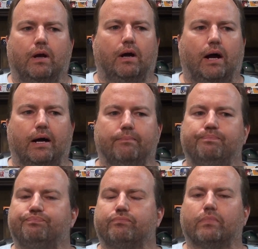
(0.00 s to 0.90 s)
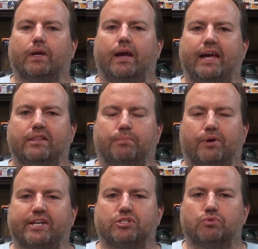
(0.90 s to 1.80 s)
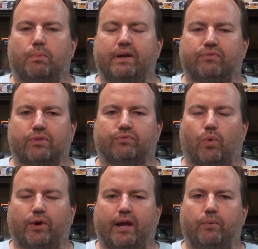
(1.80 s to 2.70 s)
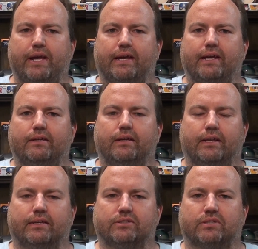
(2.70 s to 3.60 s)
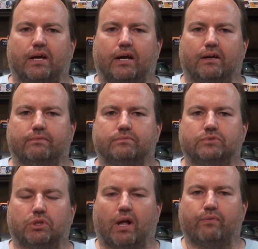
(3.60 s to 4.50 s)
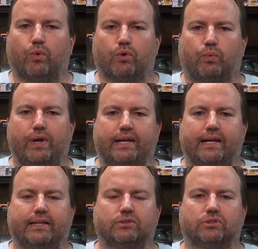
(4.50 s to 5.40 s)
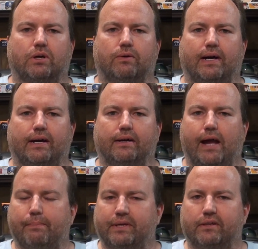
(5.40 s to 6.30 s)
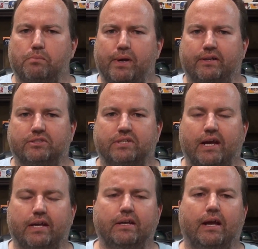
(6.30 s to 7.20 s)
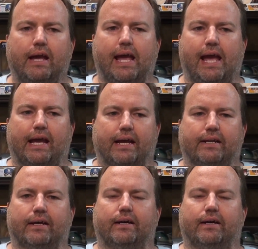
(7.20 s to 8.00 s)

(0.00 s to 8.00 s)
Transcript: Hey, the predictions will be for the 4-day weekend. It is July 4th weekend, so happy Independence Day. And